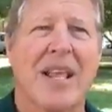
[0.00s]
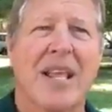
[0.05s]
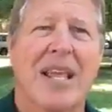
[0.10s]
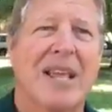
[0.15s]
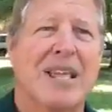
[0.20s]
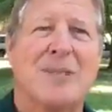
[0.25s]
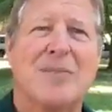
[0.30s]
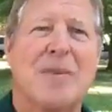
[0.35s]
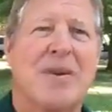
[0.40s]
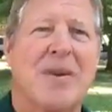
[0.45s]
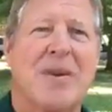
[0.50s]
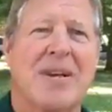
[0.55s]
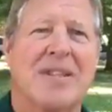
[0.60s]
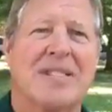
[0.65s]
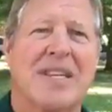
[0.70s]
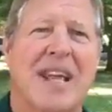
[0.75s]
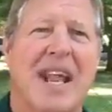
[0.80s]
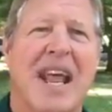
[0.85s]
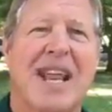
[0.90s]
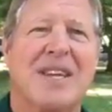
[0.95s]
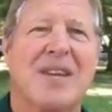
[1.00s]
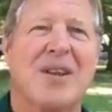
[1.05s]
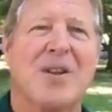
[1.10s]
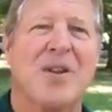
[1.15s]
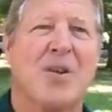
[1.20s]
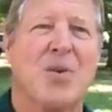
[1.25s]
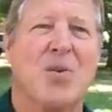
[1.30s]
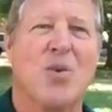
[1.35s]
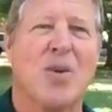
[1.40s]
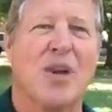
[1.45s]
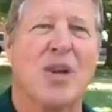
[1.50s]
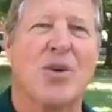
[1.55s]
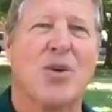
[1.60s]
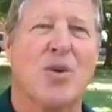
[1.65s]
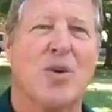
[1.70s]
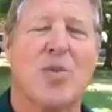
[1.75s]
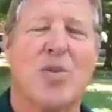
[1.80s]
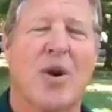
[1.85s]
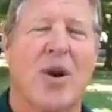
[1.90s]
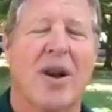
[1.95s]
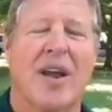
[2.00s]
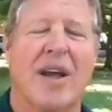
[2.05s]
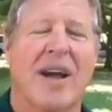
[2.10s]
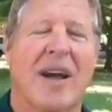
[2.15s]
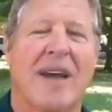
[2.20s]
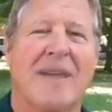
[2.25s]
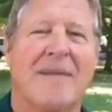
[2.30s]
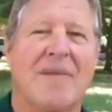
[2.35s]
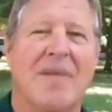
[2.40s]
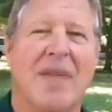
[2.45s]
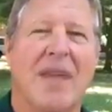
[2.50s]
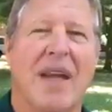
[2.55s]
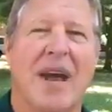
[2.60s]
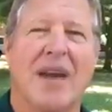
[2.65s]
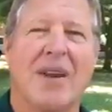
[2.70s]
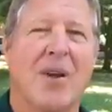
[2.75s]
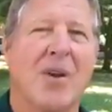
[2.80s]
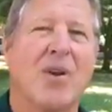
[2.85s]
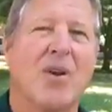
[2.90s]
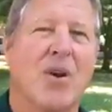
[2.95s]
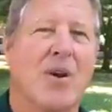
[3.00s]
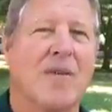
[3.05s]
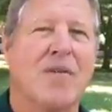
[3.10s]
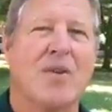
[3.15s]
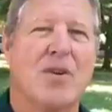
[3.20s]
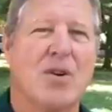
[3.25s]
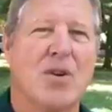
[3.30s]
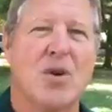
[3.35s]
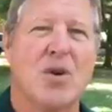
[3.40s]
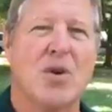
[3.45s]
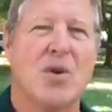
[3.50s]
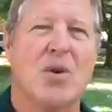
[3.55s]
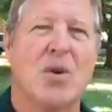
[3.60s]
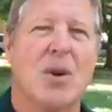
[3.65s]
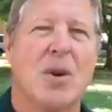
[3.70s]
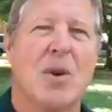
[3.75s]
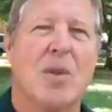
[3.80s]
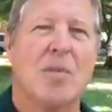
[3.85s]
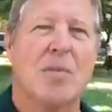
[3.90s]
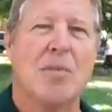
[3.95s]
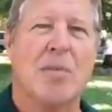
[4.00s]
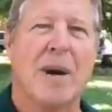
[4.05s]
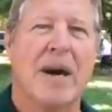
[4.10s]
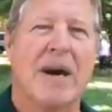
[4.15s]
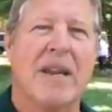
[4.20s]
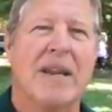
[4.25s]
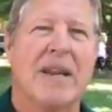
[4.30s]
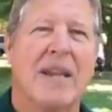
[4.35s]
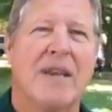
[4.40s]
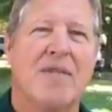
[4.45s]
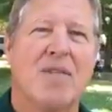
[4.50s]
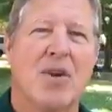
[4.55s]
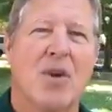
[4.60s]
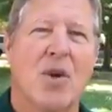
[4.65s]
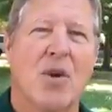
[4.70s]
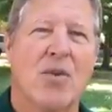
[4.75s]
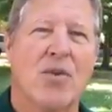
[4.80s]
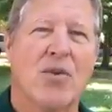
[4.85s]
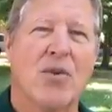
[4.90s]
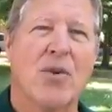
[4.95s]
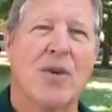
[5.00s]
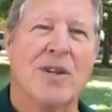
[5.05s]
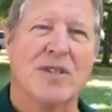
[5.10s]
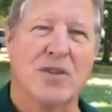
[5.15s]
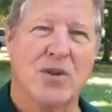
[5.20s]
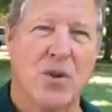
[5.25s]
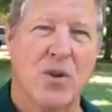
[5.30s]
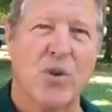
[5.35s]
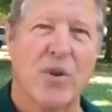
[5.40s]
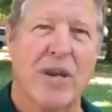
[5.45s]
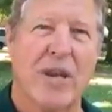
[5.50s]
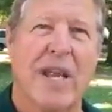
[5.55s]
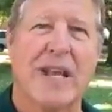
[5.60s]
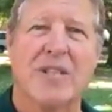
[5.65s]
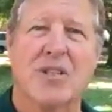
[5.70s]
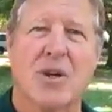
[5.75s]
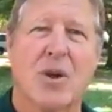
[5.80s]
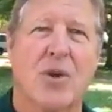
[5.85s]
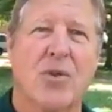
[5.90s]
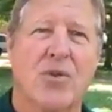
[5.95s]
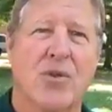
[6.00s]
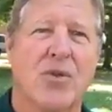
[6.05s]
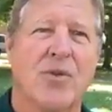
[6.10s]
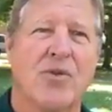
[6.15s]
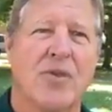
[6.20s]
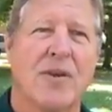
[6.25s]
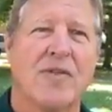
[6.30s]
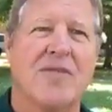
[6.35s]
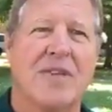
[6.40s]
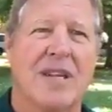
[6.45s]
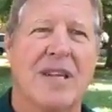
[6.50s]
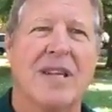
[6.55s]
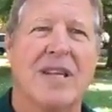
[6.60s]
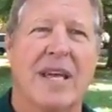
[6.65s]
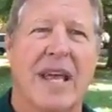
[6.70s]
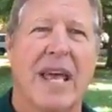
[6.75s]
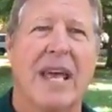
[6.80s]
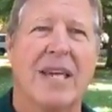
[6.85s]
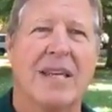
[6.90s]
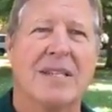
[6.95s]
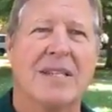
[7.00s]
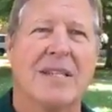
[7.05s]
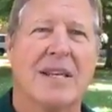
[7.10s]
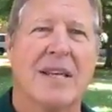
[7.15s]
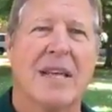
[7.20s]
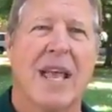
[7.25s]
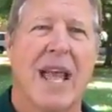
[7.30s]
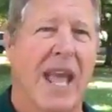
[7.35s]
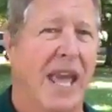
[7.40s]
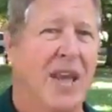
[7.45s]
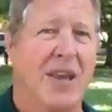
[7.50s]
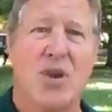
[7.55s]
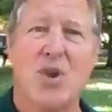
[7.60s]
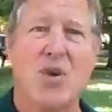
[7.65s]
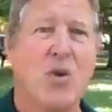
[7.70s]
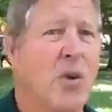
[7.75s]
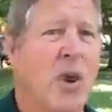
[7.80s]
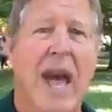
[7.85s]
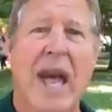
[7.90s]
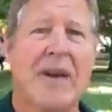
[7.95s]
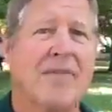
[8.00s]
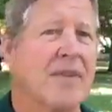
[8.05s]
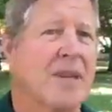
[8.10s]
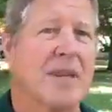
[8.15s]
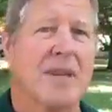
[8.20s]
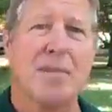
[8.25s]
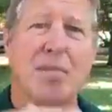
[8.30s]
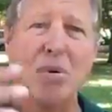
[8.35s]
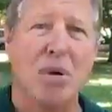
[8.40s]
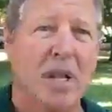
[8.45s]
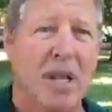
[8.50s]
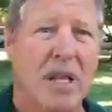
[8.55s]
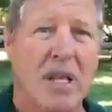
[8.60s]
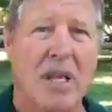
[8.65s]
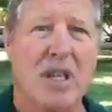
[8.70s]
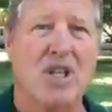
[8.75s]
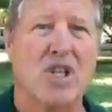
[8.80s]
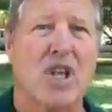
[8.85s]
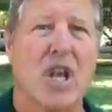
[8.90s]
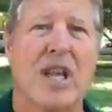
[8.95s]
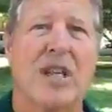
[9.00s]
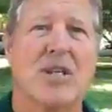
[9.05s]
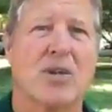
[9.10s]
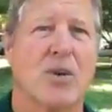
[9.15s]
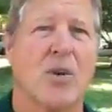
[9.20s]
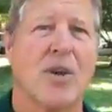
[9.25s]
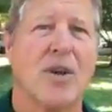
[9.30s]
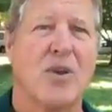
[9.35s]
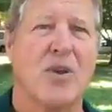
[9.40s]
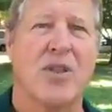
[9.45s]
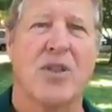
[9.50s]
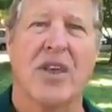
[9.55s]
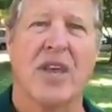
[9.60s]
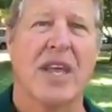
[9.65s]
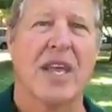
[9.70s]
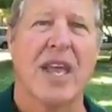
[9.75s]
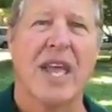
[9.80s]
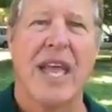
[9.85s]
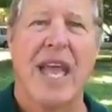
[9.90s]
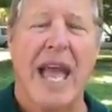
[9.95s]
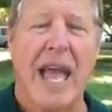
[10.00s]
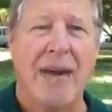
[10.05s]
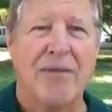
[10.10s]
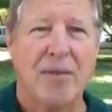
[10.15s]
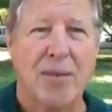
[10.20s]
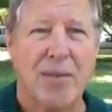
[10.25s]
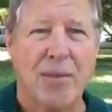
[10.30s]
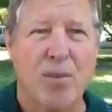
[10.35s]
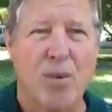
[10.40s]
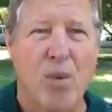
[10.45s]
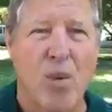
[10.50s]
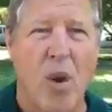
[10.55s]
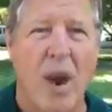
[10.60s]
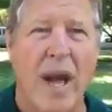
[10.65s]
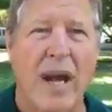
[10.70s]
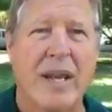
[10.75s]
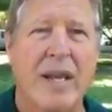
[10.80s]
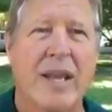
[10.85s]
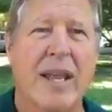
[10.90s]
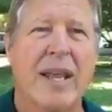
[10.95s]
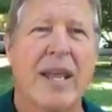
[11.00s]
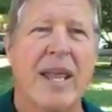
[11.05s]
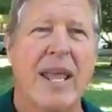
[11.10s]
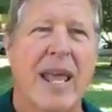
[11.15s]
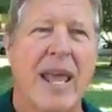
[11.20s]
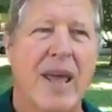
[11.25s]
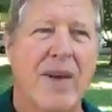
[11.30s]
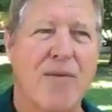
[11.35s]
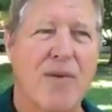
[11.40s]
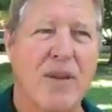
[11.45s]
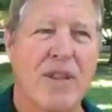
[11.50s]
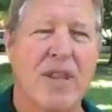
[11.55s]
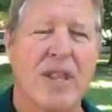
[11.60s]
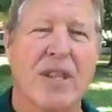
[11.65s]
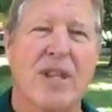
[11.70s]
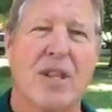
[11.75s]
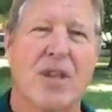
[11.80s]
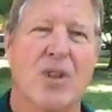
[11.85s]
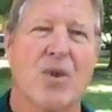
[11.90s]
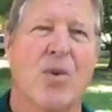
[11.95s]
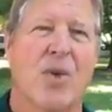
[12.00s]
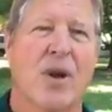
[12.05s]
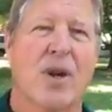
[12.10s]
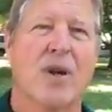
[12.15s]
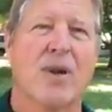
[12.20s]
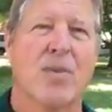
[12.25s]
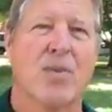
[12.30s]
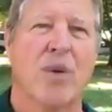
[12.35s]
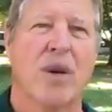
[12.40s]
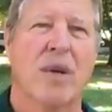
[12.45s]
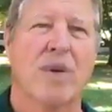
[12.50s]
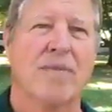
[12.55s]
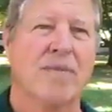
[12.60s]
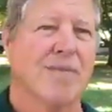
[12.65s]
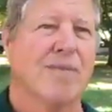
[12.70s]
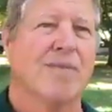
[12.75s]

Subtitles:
experience it. And you know, the really cool part, I don't know if you knew, but if you go through it, it's 30 days. You go through 15 days and you haven't completely changed the way you think, haven't brought everything that you wanted to bring,